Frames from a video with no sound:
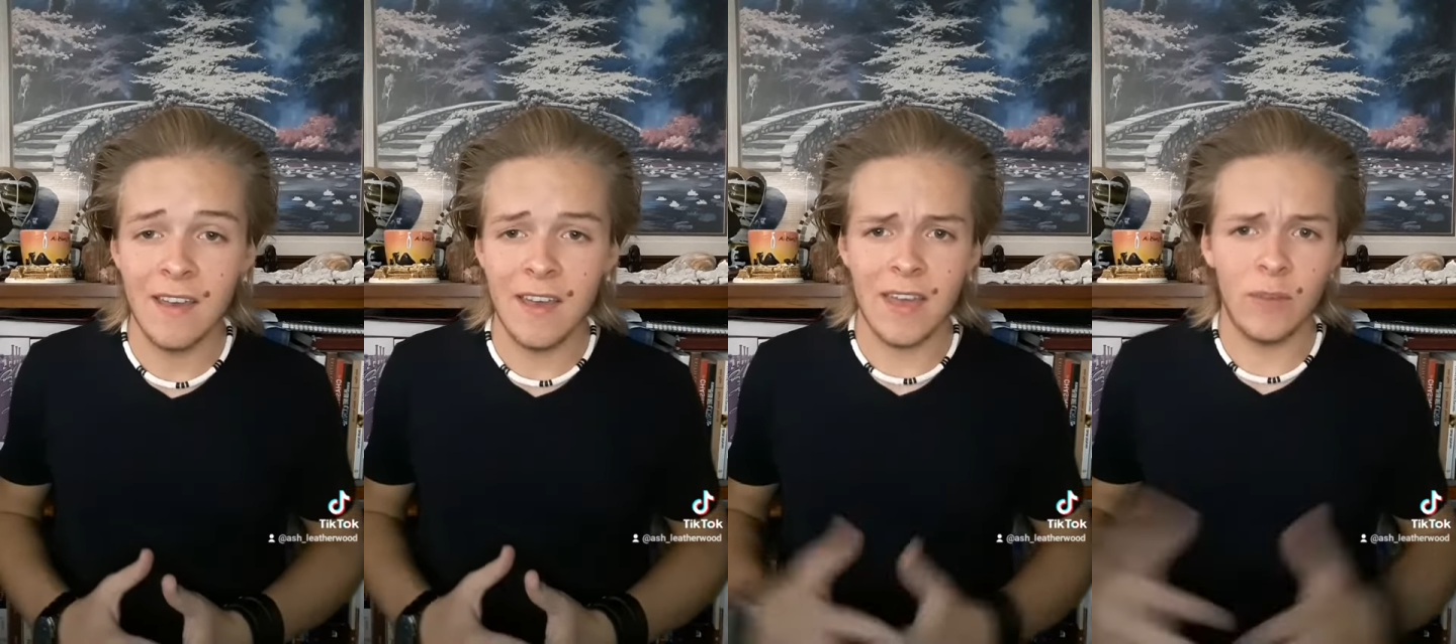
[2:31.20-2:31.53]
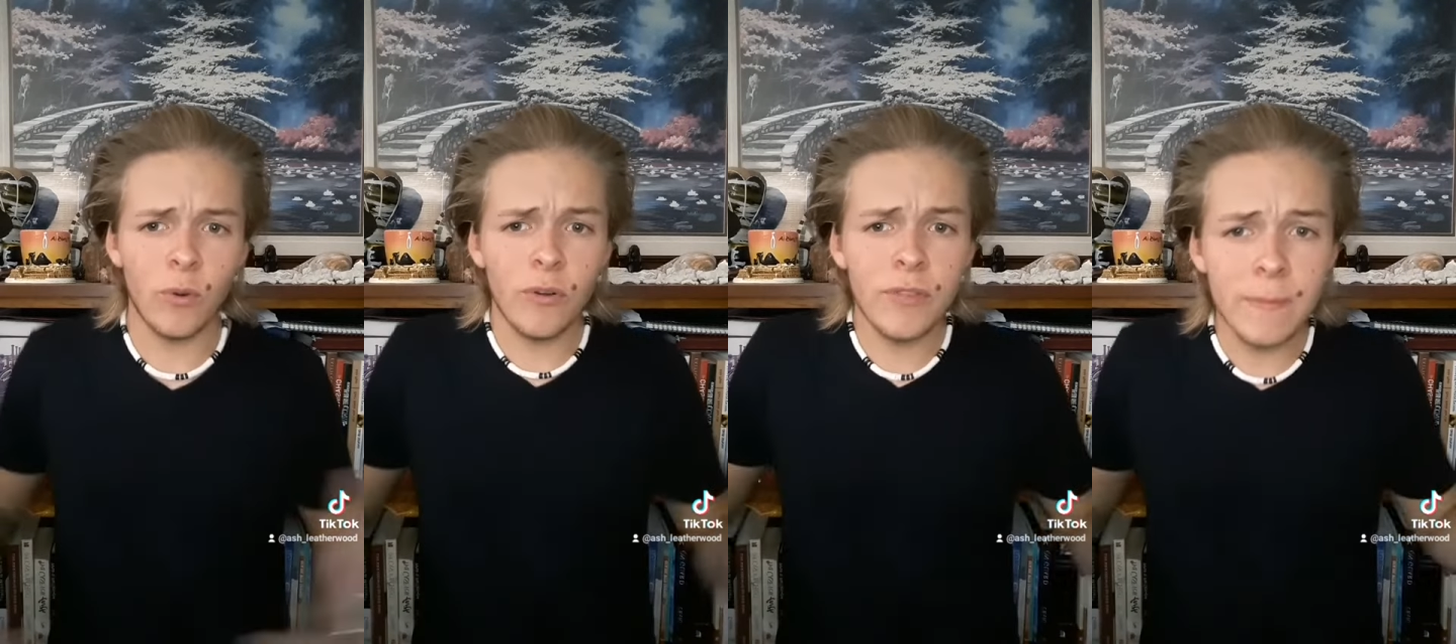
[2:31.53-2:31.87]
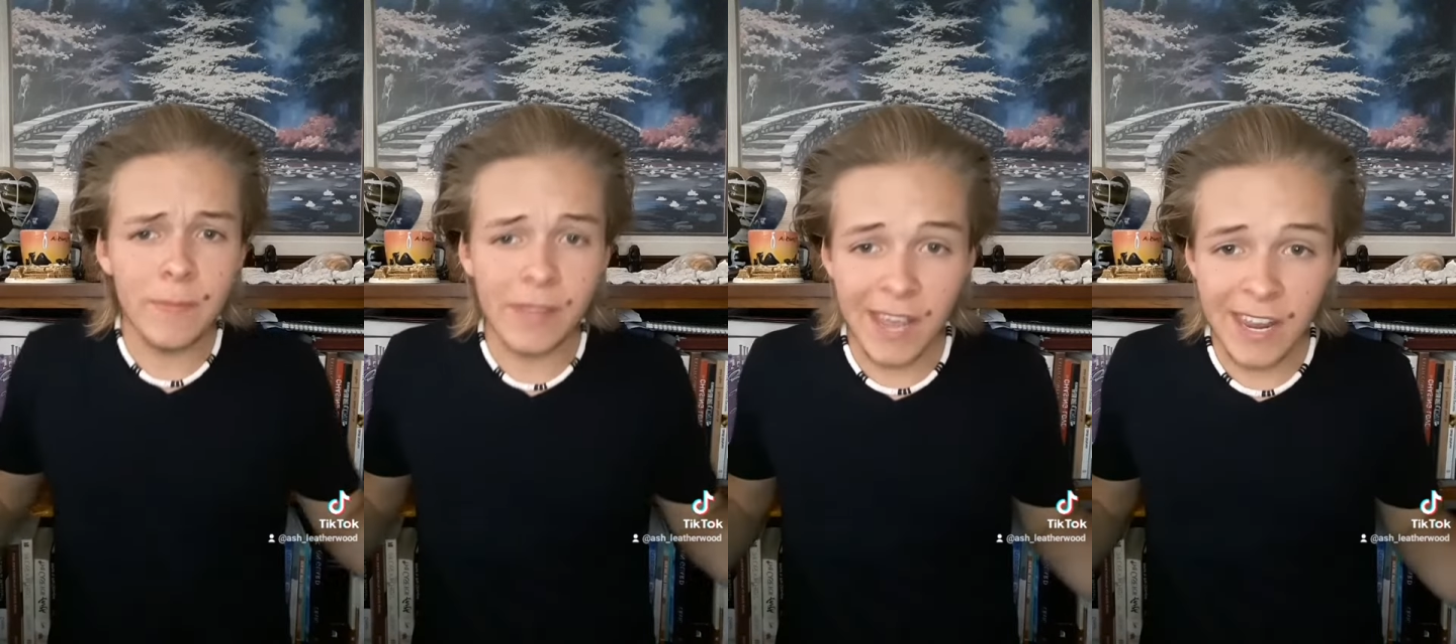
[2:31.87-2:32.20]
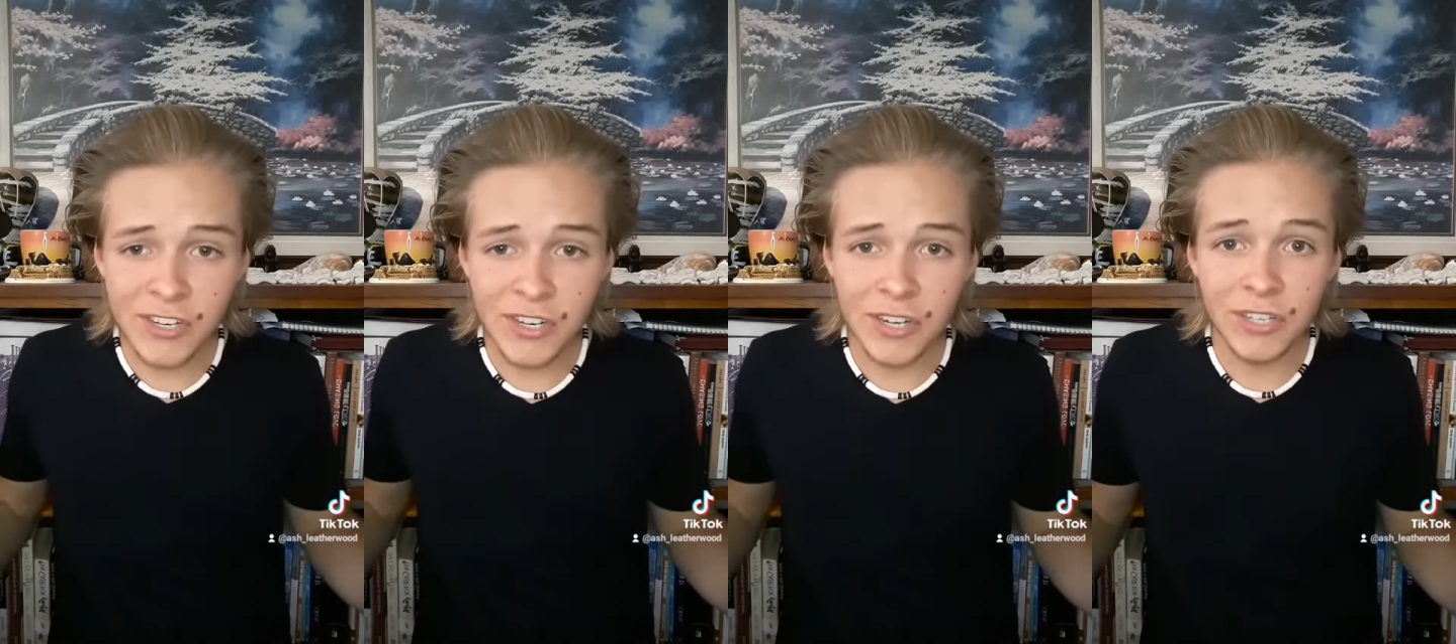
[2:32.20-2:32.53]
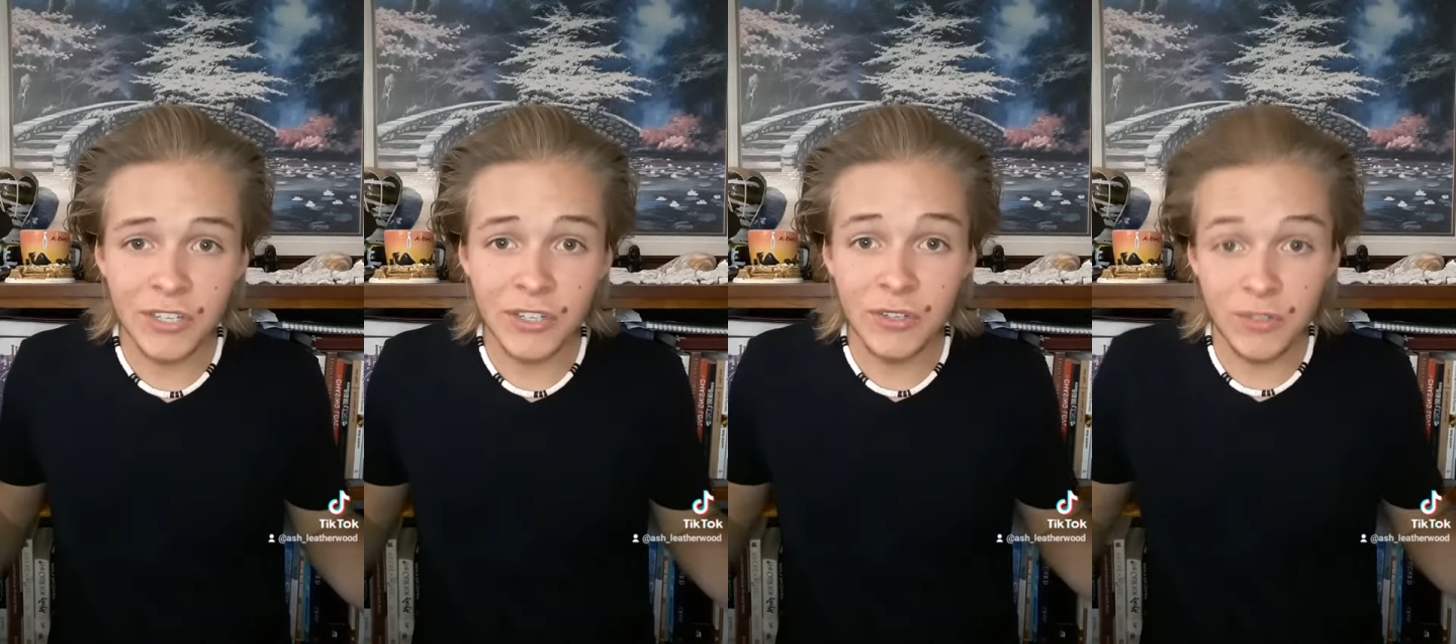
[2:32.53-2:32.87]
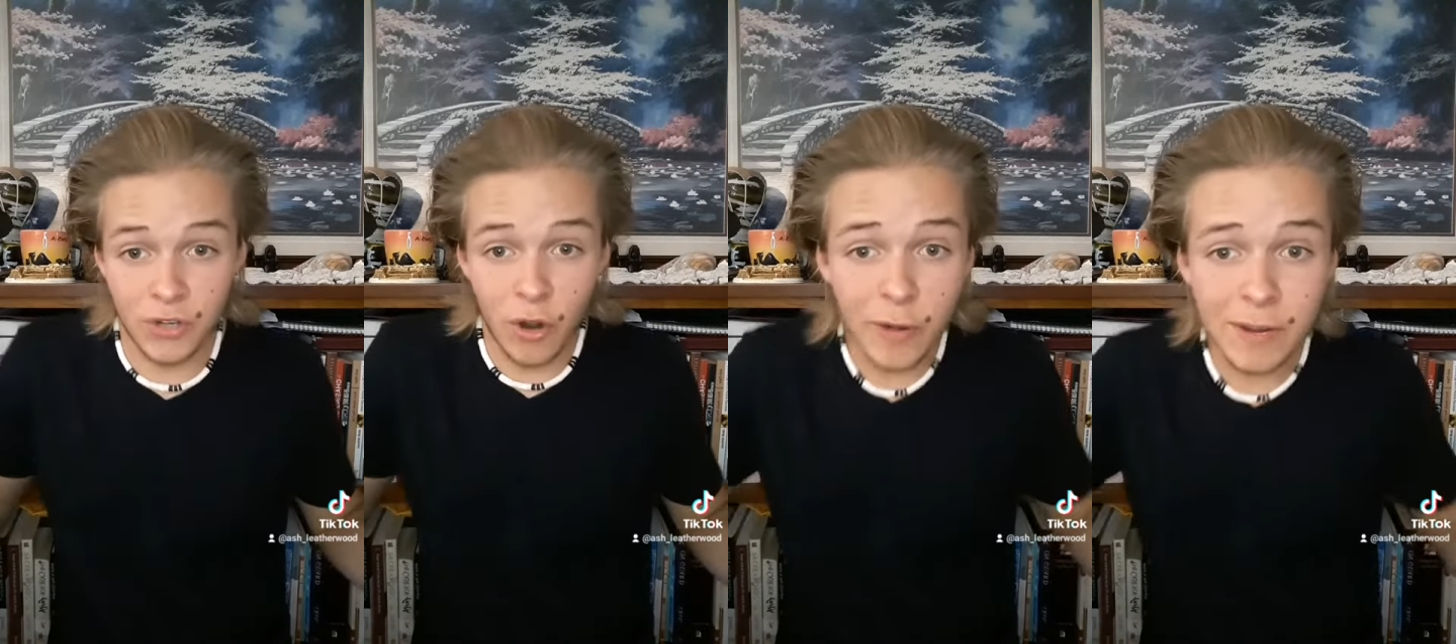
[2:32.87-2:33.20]
And what are the implications?
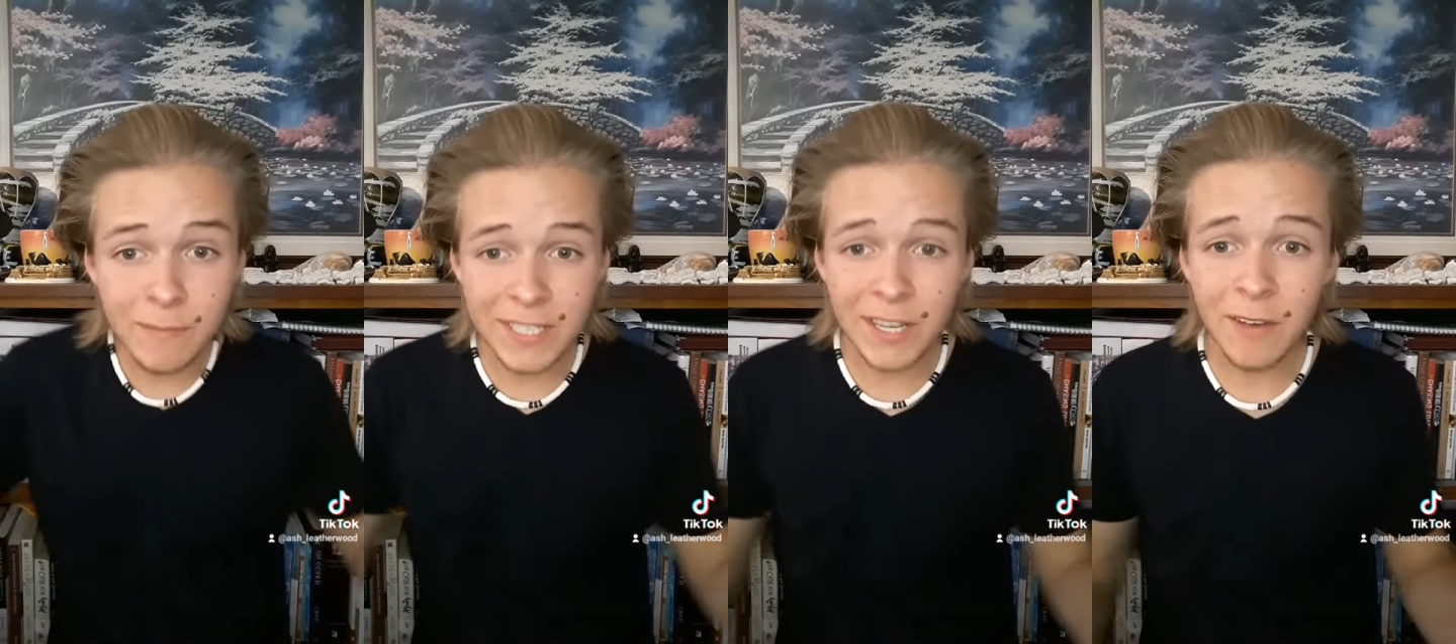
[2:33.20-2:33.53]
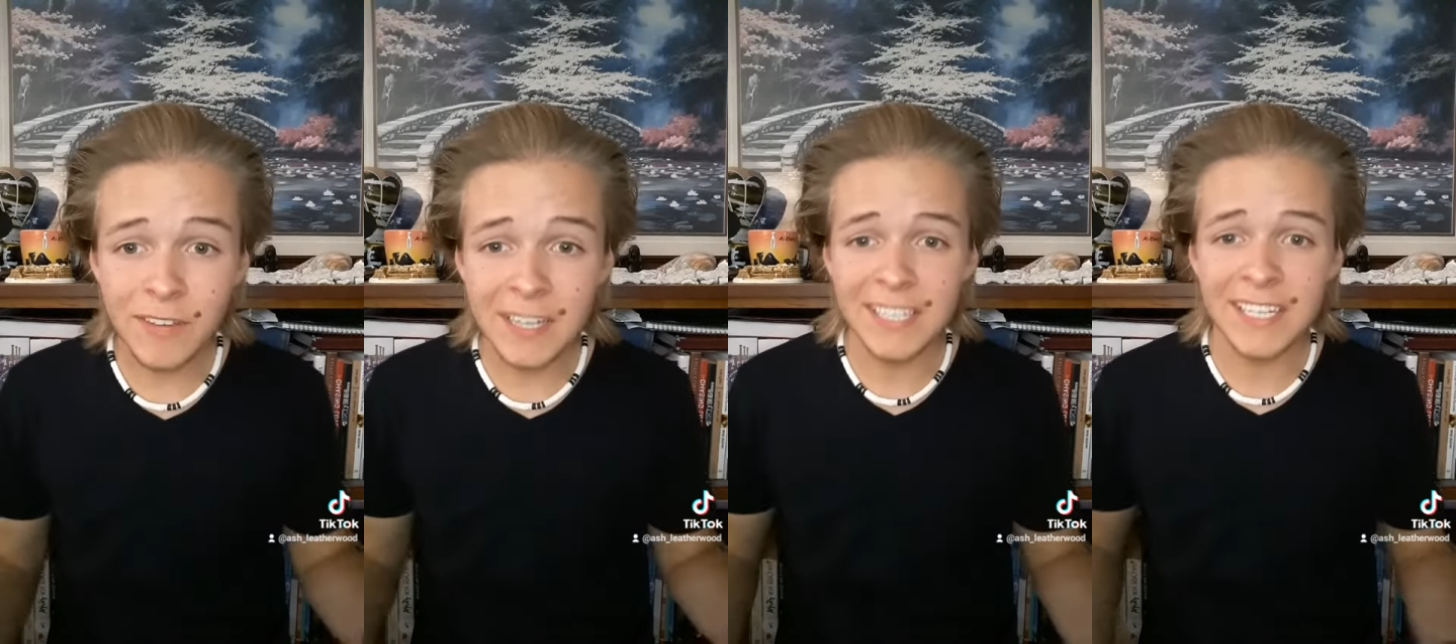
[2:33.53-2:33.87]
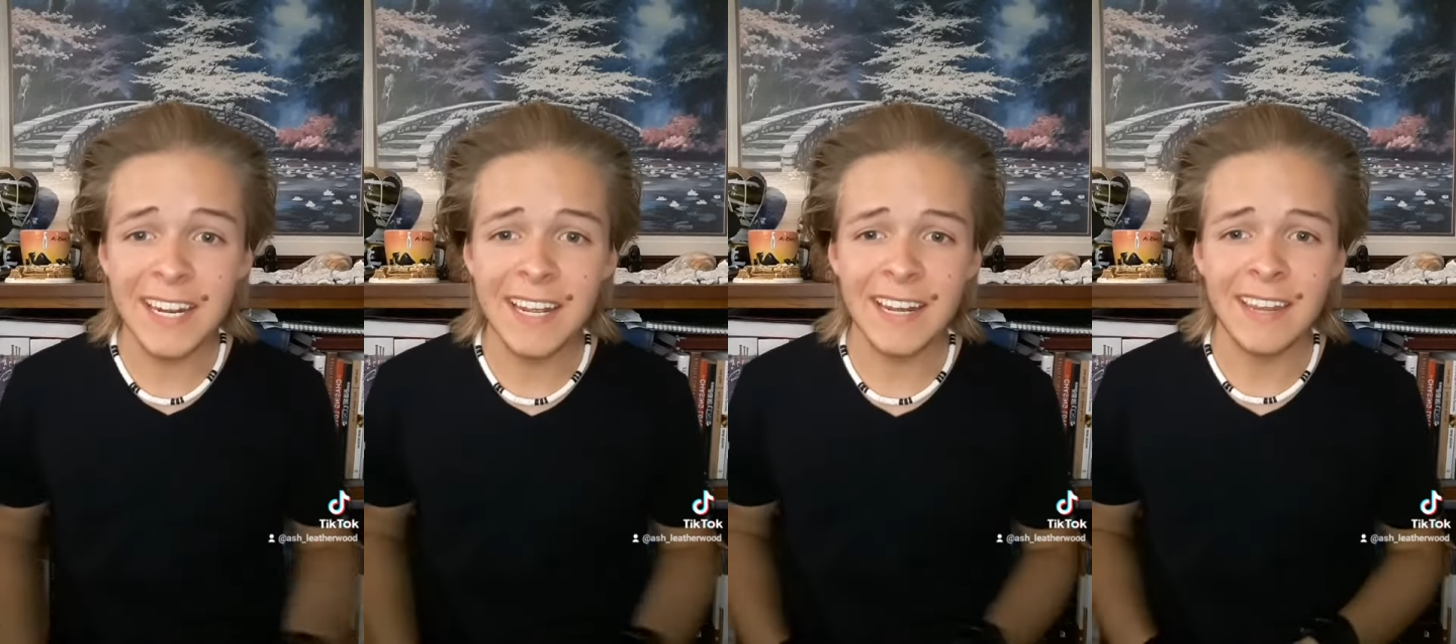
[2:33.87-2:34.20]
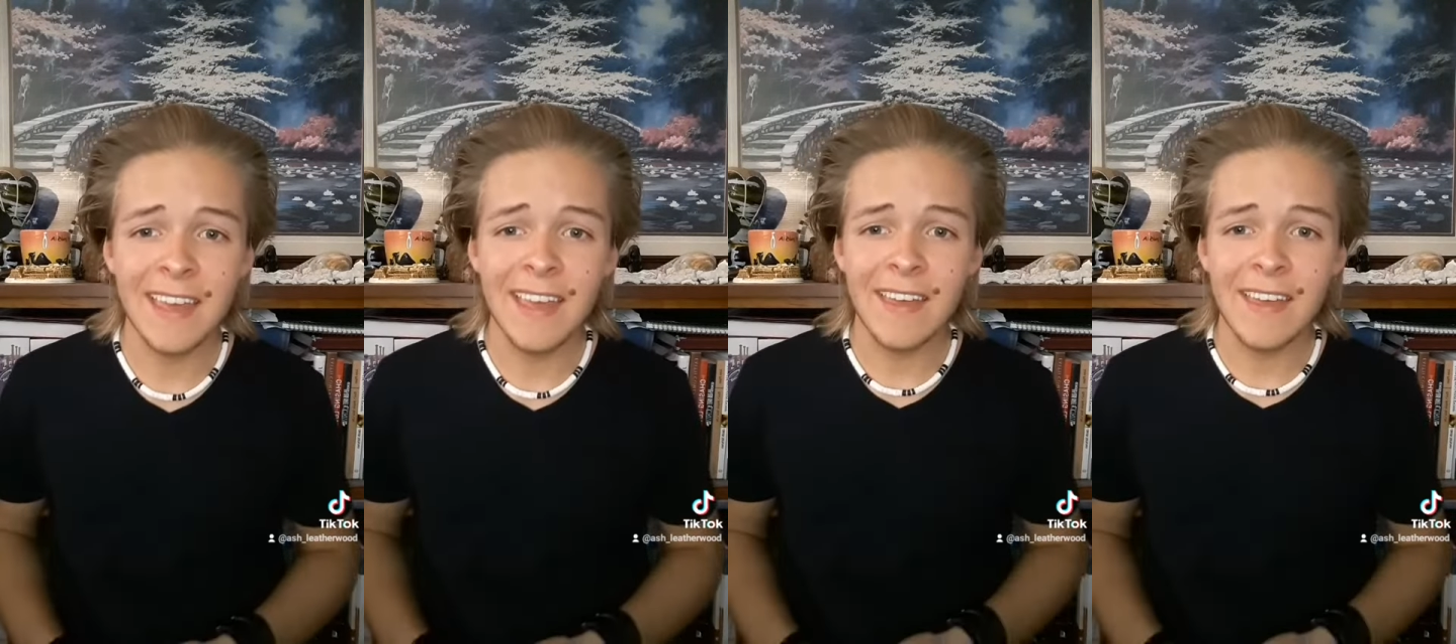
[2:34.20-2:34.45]
Darwin himself conceded